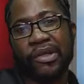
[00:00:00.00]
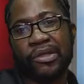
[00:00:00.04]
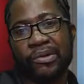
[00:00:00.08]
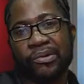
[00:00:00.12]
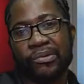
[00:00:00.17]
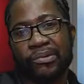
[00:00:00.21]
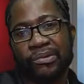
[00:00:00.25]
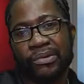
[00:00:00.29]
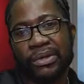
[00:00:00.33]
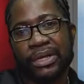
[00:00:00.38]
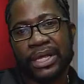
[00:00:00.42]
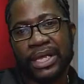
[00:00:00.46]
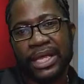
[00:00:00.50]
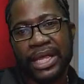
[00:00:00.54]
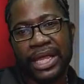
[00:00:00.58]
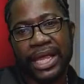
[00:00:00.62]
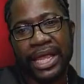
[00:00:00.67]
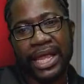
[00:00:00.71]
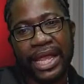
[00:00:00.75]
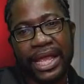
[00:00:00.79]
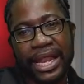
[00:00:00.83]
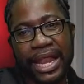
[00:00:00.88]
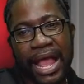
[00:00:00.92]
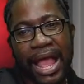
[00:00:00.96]
you.
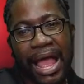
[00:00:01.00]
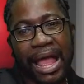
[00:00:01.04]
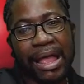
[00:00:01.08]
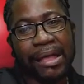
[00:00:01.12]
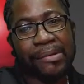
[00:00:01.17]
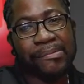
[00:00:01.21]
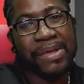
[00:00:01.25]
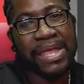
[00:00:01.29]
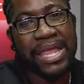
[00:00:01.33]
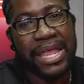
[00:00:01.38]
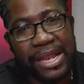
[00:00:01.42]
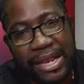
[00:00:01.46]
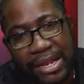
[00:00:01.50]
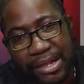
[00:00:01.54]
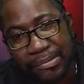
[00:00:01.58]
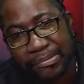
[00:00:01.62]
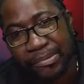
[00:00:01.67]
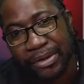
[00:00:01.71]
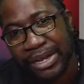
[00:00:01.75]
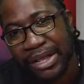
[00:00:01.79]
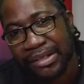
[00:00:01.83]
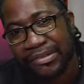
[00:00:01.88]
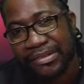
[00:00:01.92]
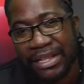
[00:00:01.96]
You know what I mean?
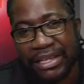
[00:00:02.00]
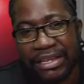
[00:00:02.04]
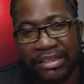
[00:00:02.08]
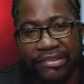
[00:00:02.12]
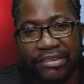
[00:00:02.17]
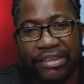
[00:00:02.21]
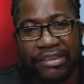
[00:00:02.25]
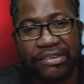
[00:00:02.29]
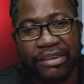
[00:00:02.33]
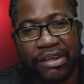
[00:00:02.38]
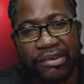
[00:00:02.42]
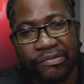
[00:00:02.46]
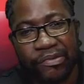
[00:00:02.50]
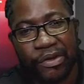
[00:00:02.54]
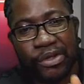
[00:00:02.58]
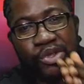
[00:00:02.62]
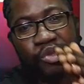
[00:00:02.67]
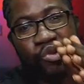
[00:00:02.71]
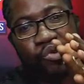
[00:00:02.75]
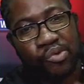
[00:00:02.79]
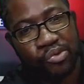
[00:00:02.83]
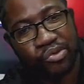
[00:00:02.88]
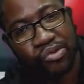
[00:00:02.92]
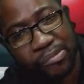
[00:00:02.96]
But that's a decision for
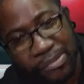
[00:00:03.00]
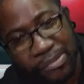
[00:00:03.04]
you to